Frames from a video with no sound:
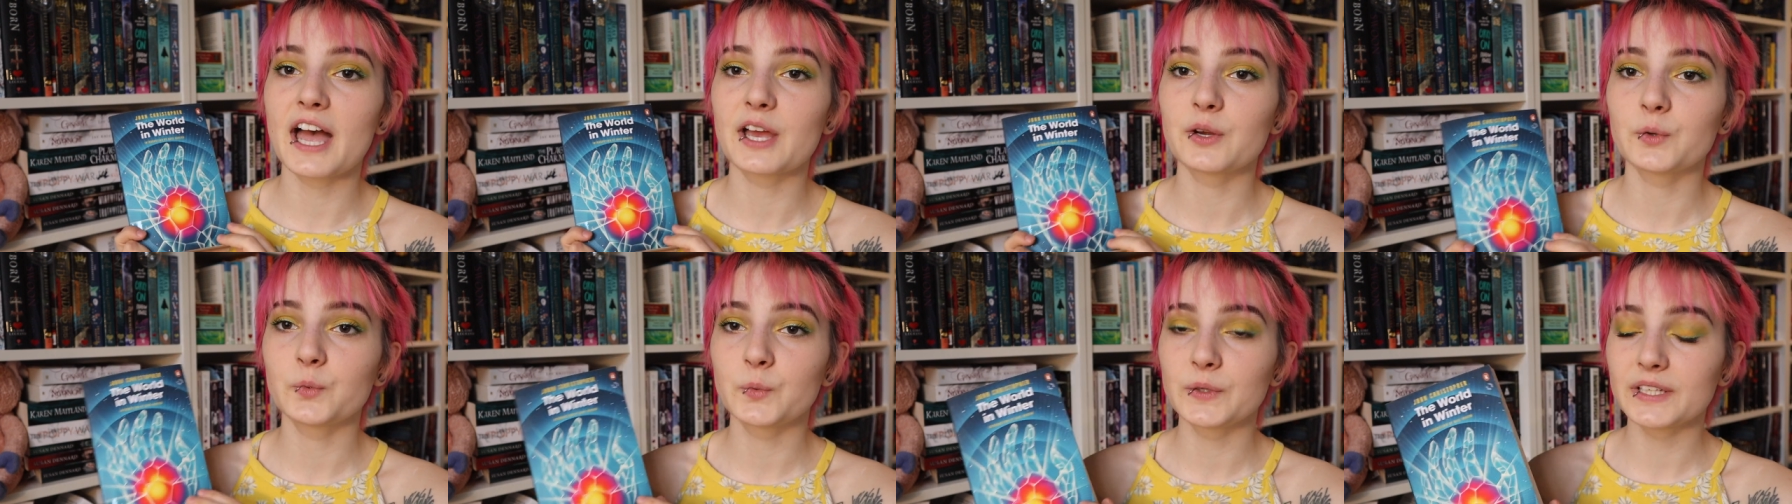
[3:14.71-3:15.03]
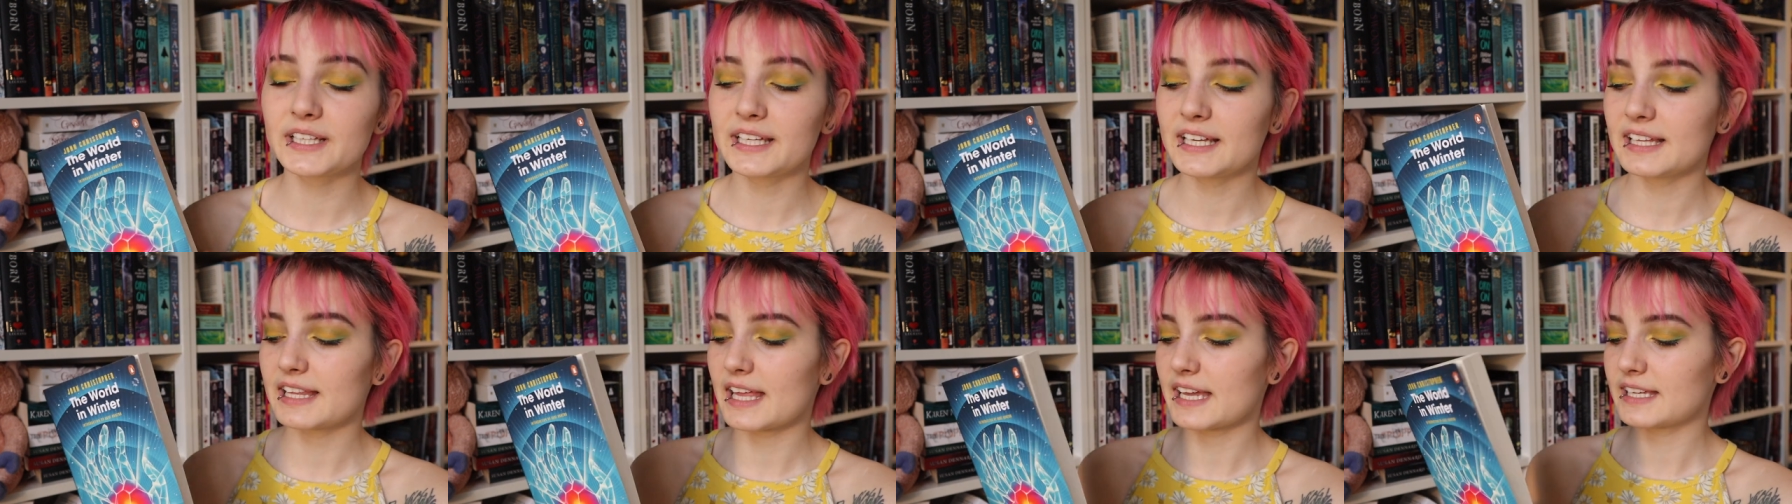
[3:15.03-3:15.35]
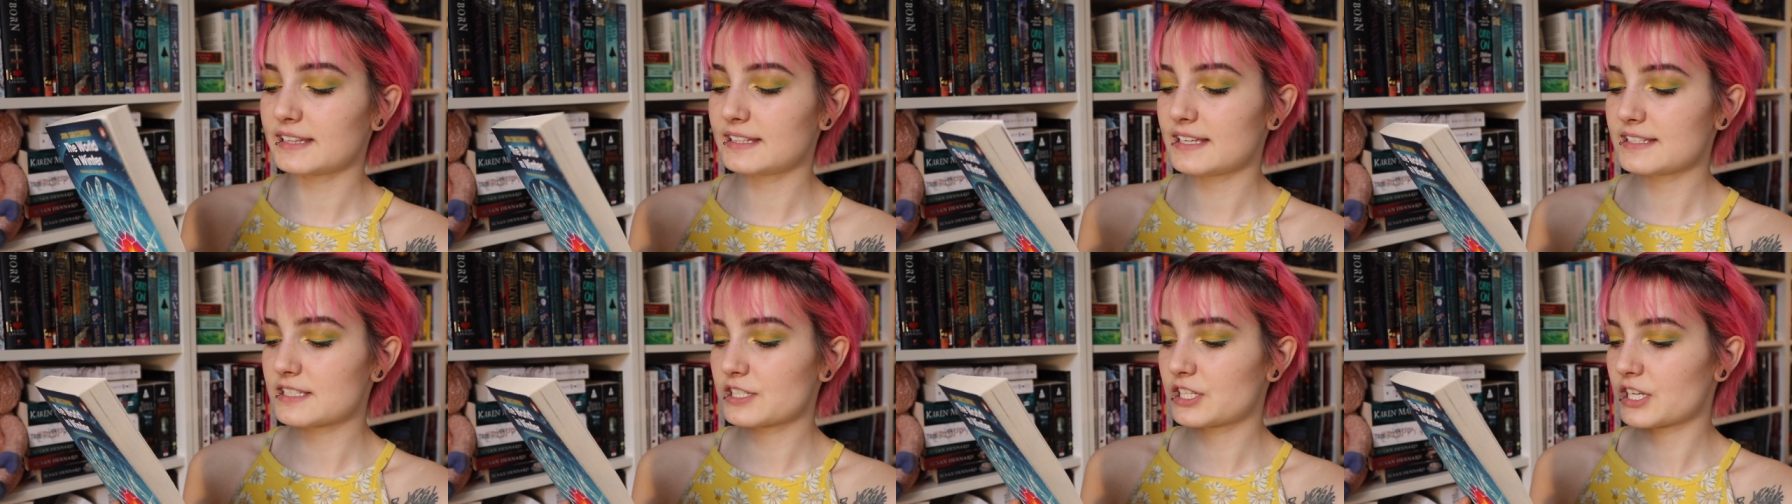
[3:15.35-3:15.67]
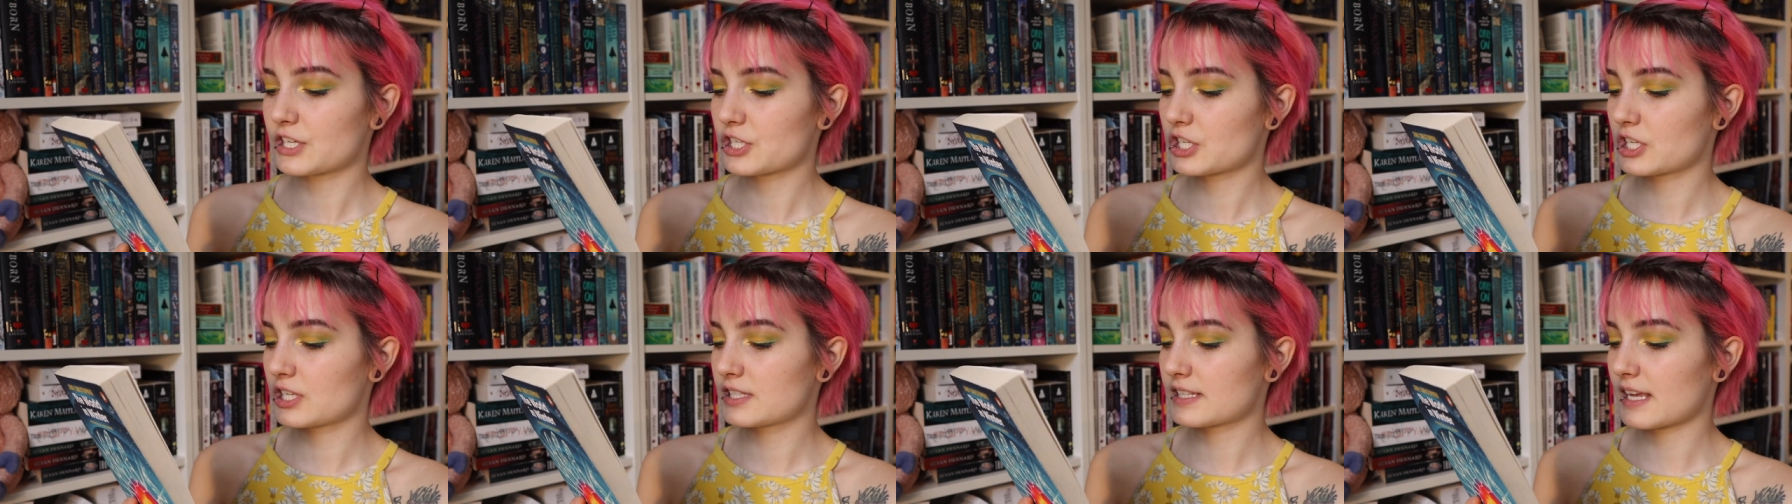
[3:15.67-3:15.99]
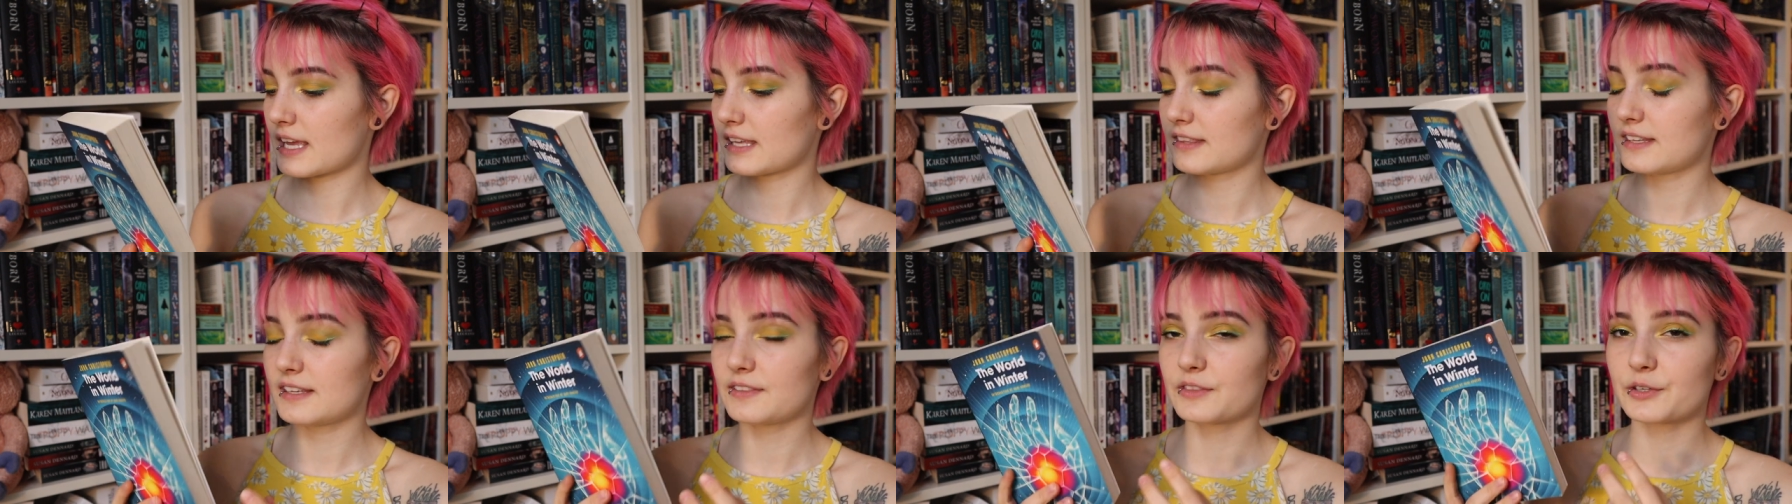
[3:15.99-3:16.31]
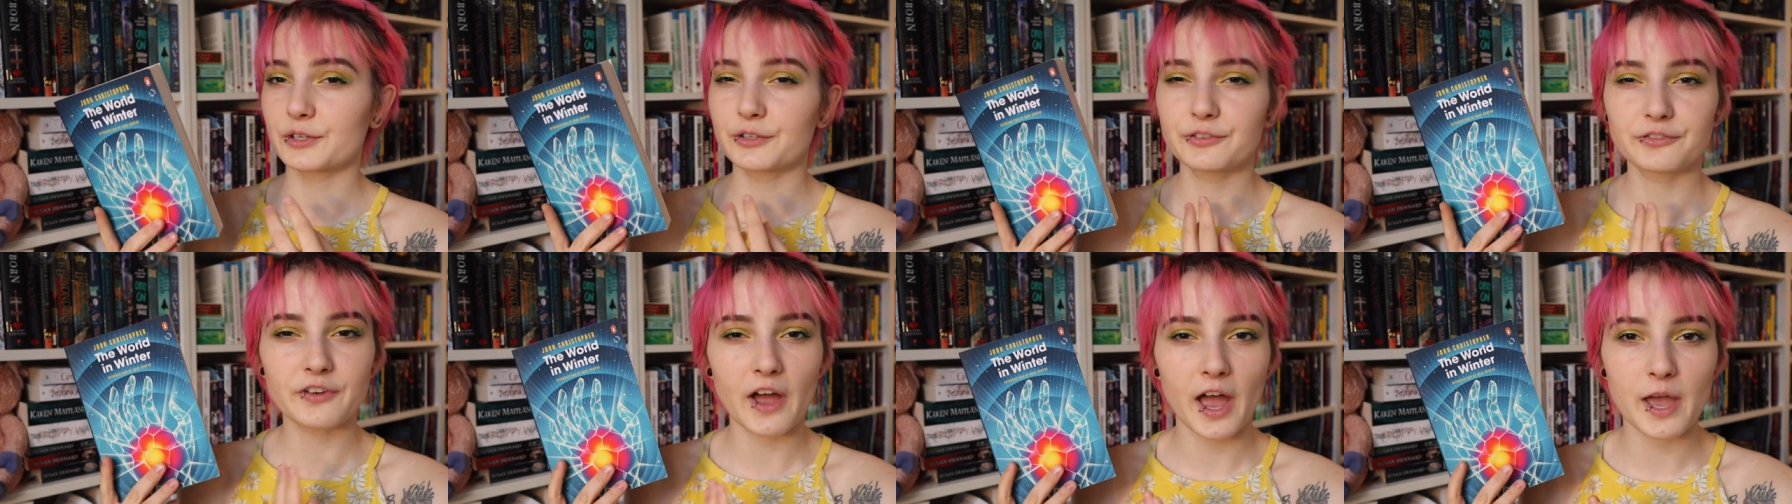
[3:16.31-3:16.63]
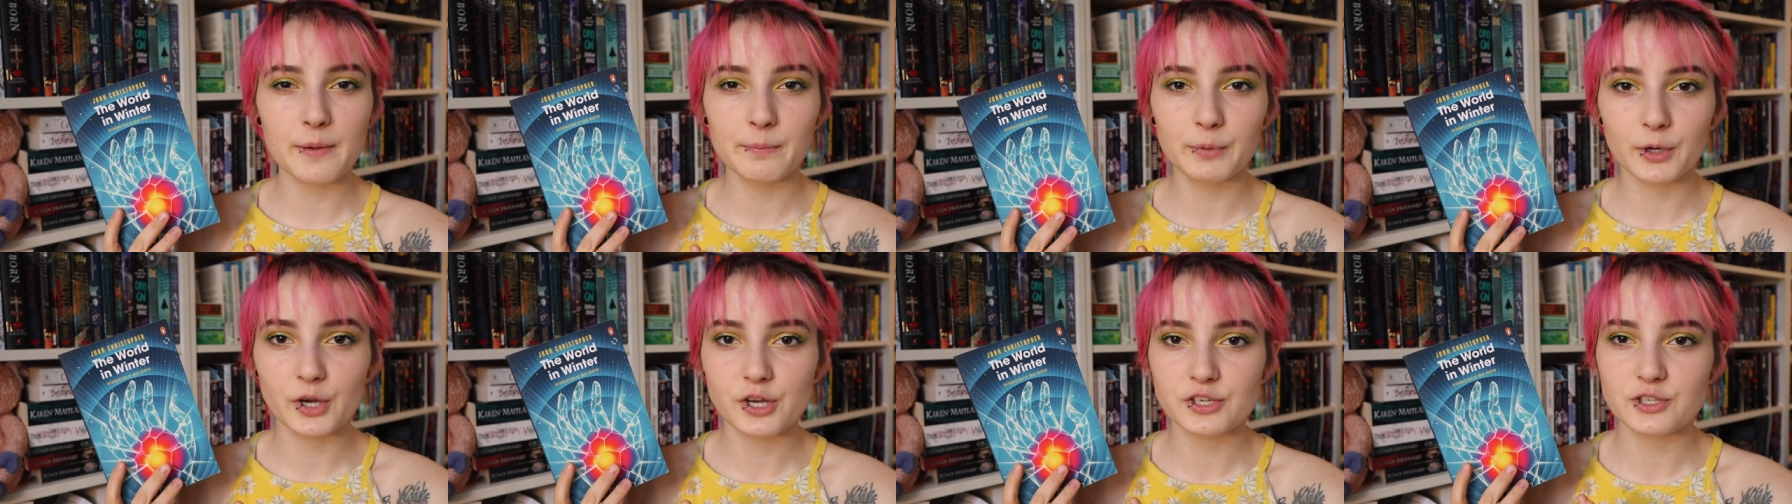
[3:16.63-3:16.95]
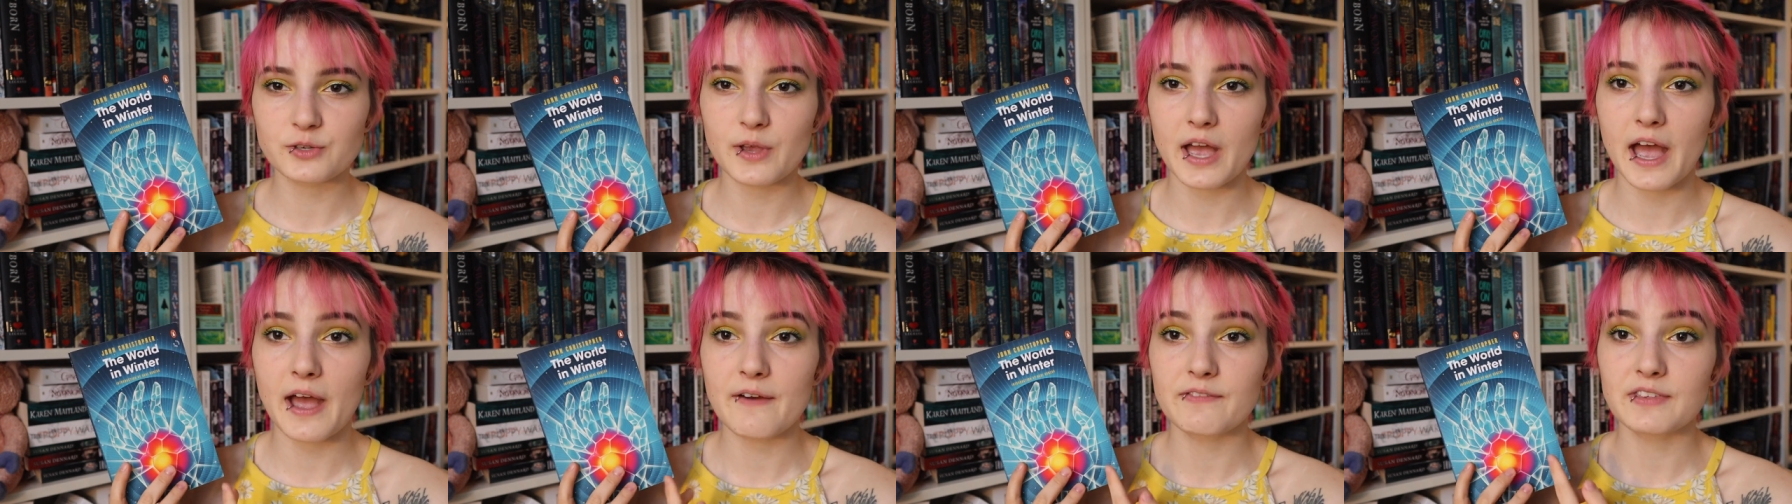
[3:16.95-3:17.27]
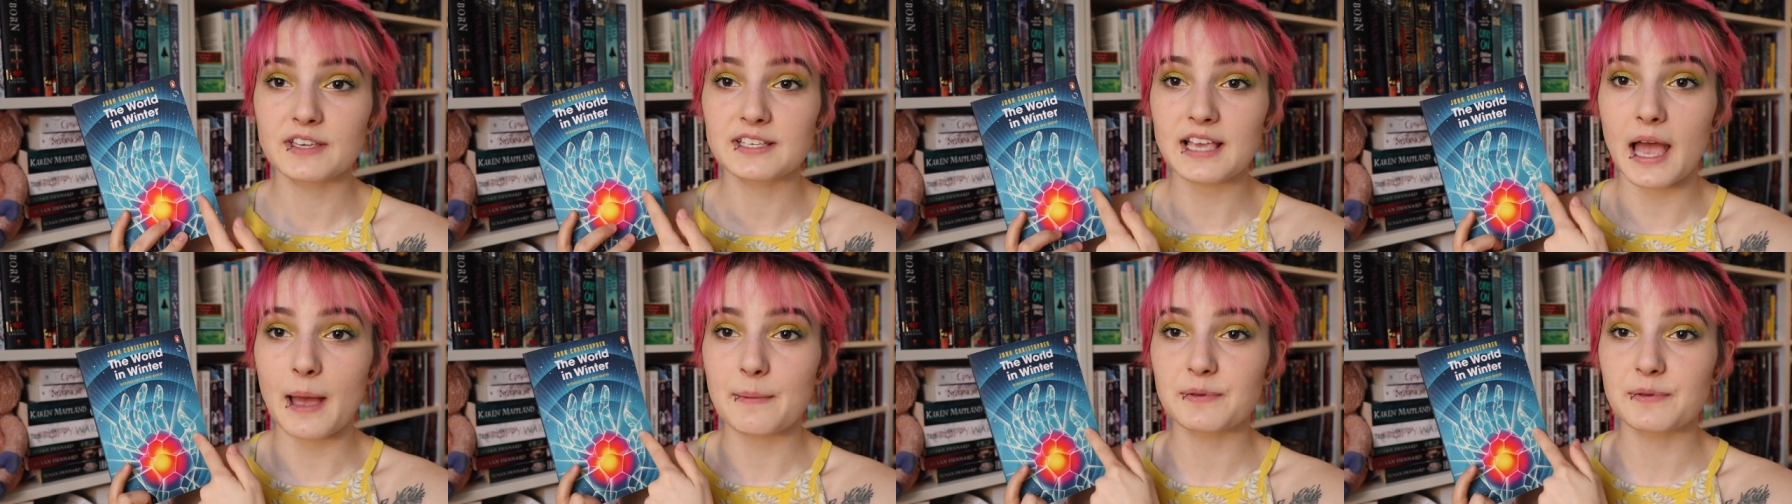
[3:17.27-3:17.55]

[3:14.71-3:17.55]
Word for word: I really like these editions. I think there are five books who have these